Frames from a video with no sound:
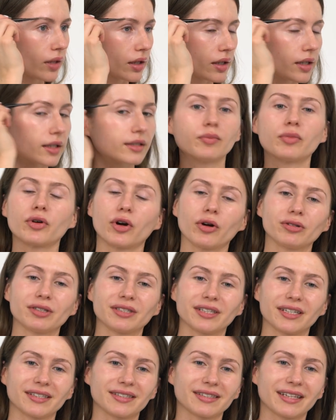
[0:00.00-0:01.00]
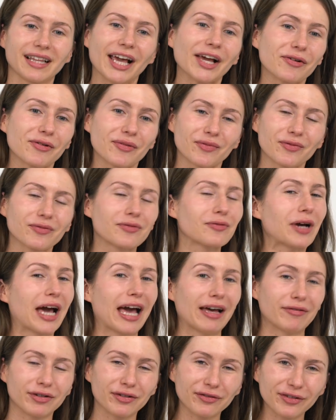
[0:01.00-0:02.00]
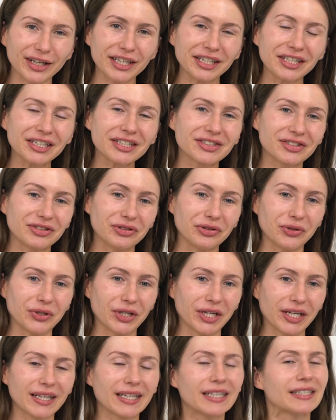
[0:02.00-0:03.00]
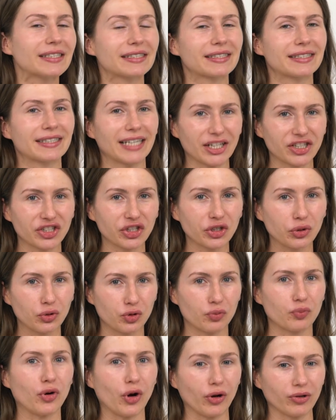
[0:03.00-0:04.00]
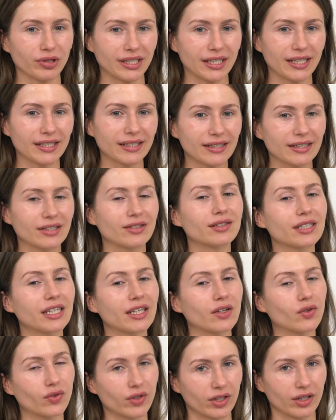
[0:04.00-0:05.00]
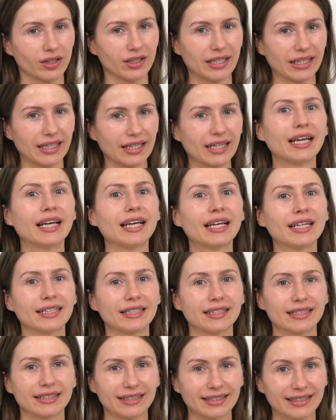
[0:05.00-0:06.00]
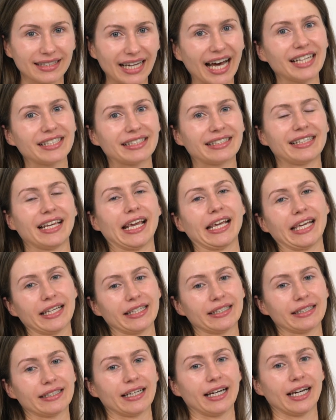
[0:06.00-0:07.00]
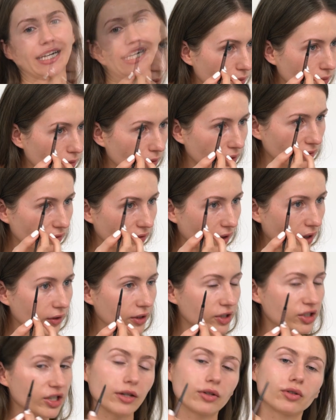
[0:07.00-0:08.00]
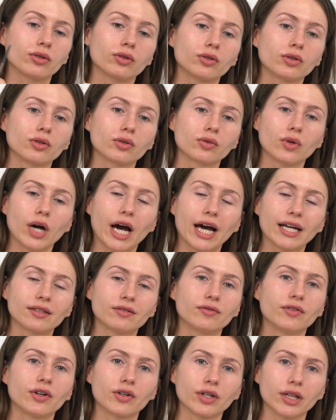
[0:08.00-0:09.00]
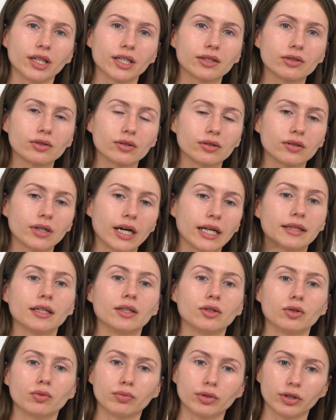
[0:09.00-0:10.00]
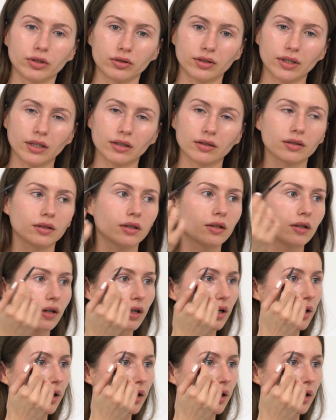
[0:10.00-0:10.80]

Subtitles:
It's a process. Like everything he's doing, it's such a huge process. He really does take his time. Be very gentle, you add very little and then you build the look.